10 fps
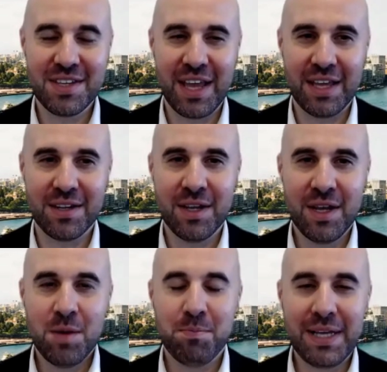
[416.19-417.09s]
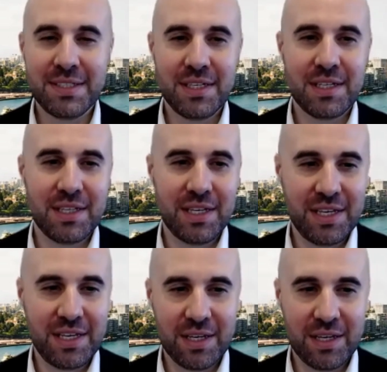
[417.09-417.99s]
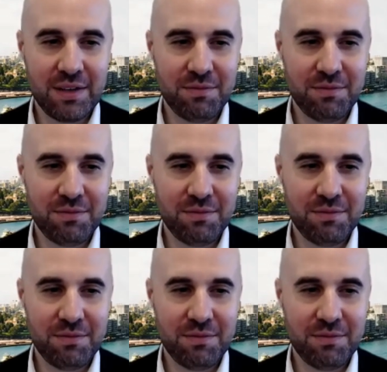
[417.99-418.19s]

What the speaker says: and basically,